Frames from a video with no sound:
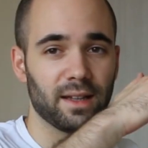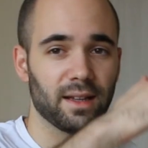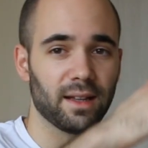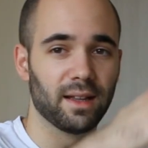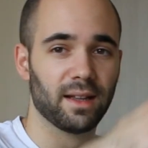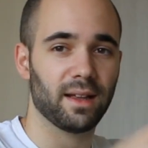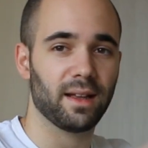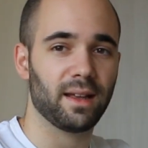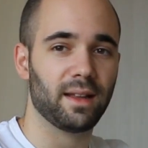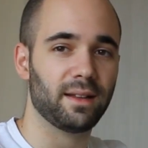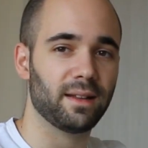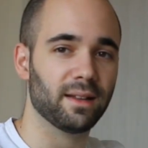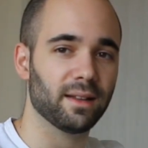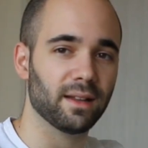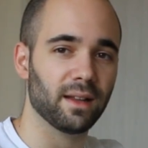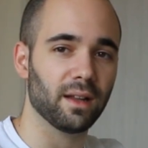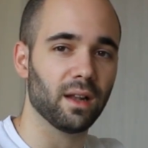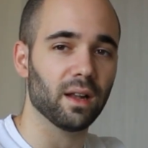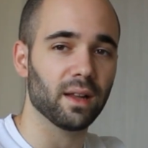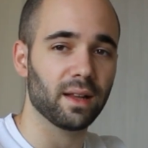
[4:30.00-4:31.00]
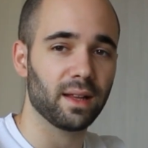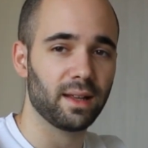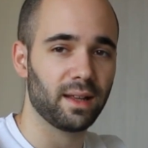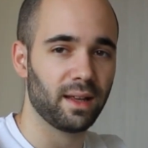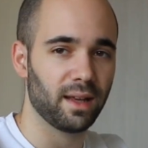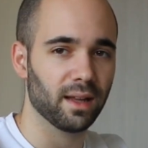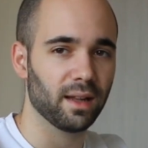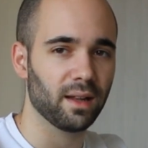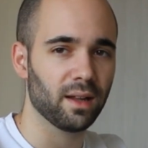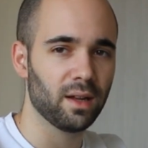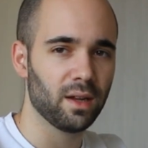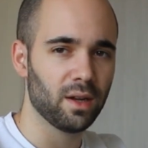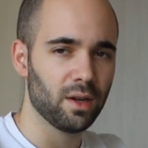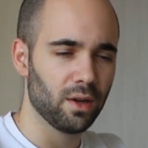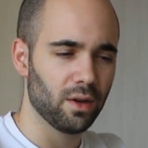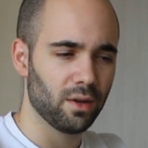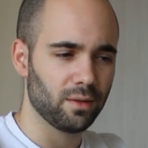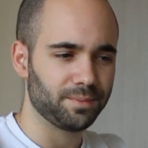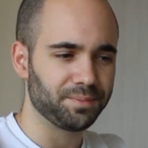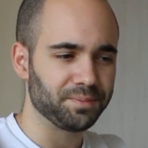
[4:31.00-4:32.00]
the at the little hill
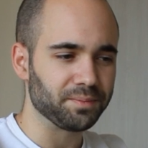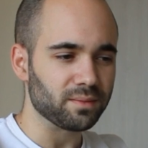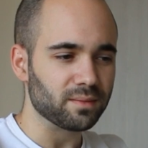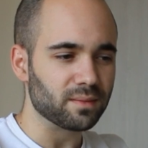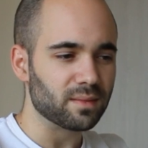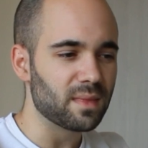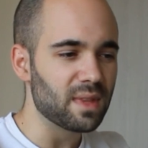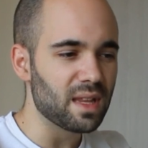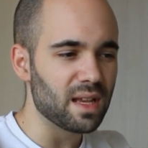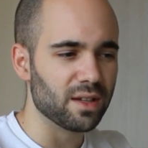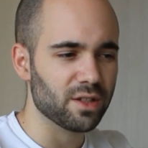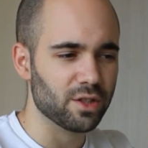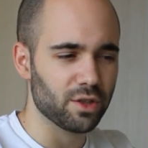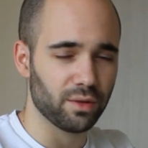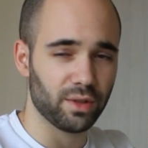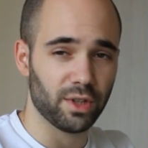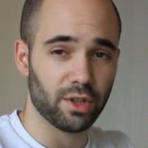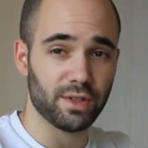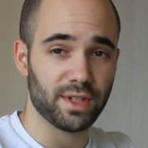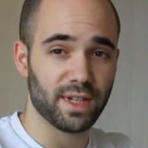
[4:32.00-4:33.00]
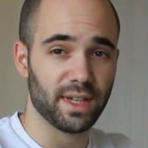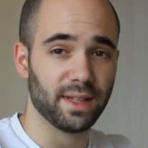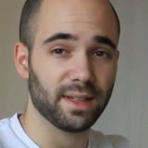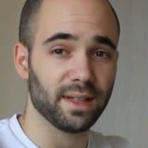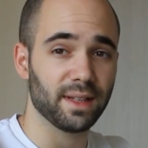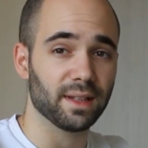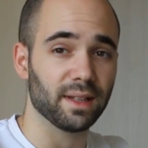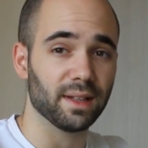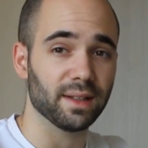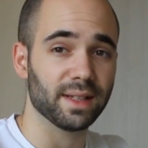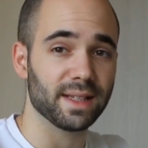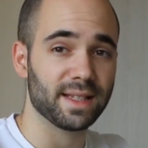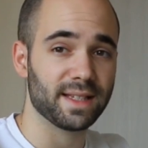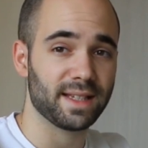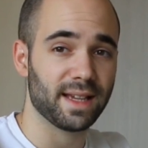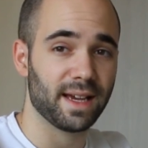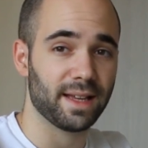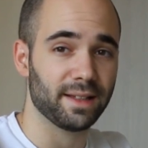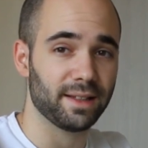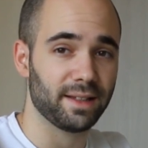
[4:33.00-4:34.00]
so there's a little
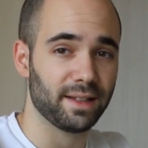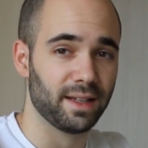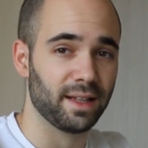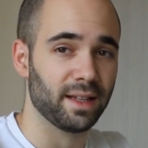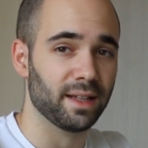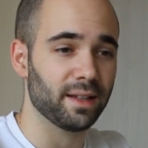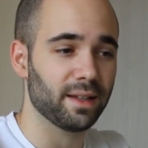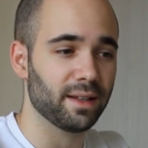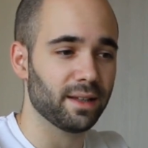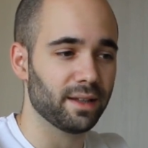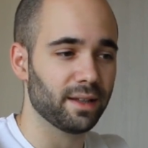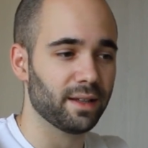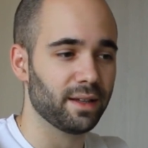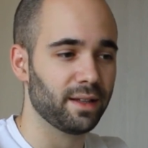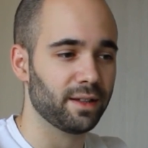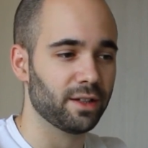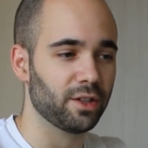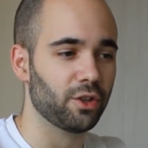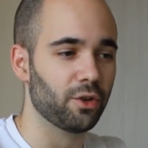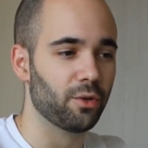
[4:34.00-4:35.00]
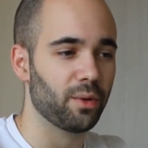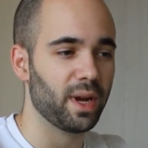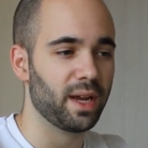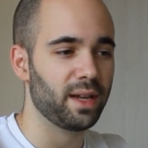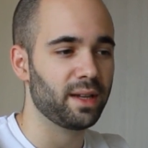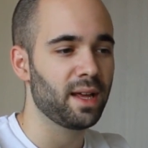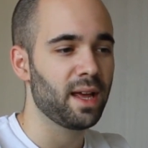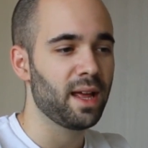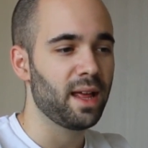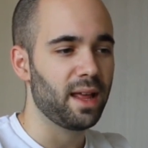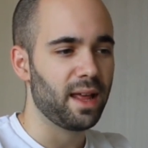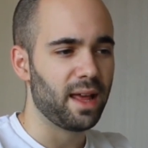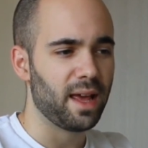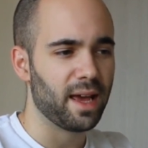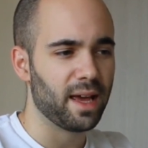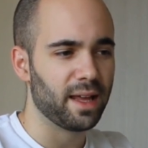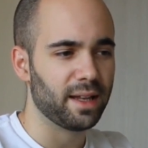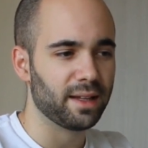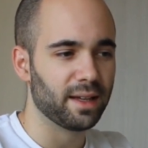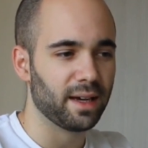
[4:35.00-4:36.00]
descent in the in the terrain
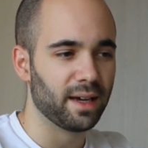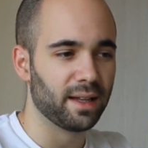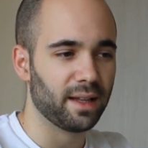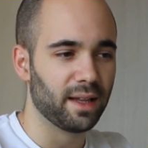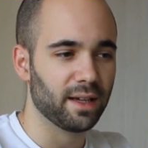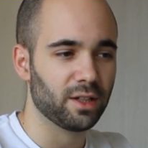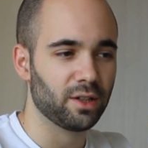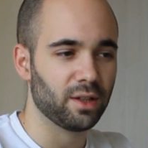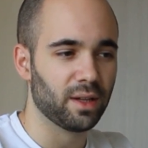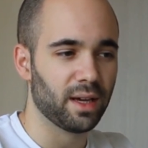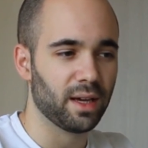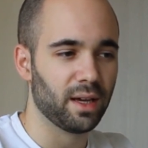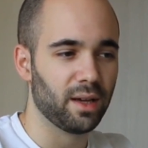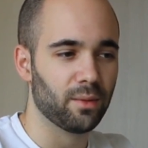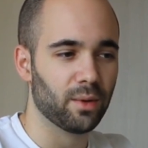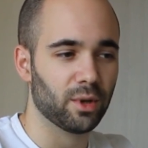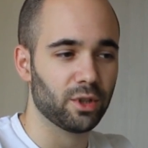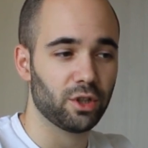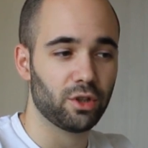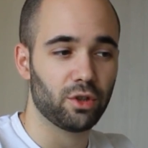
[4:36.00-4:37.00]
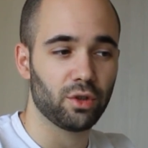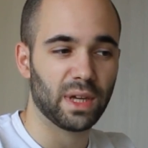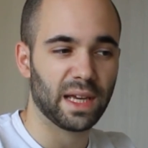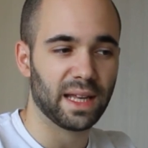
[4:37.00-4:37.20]
and I liked I wanted to